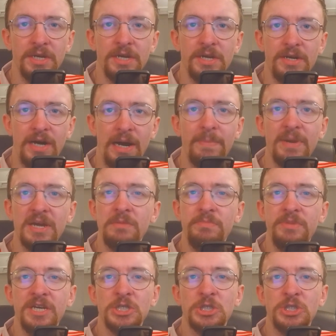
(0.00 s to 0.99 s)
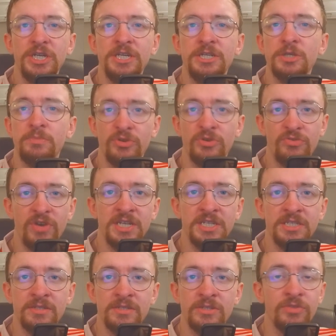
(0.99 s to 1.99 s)
I'm backing PSG to
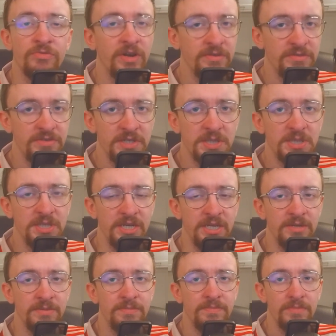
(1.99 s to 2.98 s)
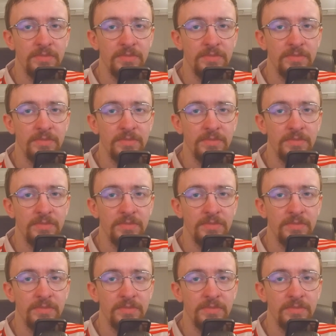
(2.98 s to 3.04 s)
progress to the round of 16,